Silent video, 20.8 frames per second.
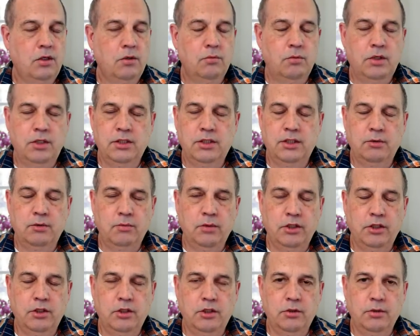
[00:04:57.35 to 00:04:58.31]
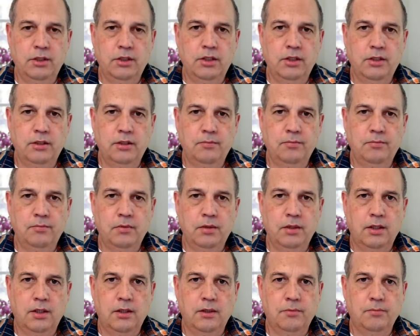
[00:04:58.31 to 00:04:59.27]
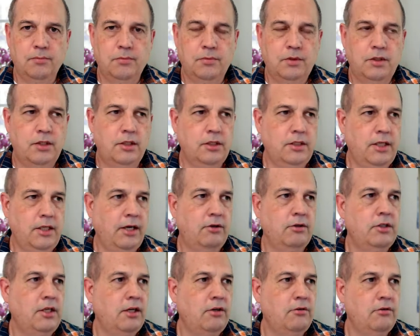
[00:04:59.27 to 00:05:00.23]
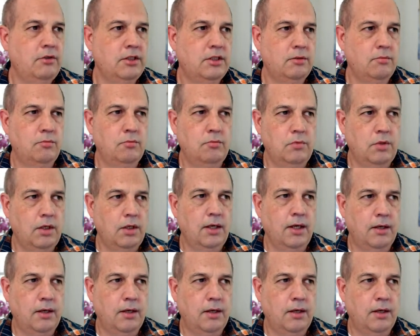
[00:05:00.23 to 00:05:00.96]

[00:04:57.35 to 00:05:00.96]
what is it when you're doing the terrorism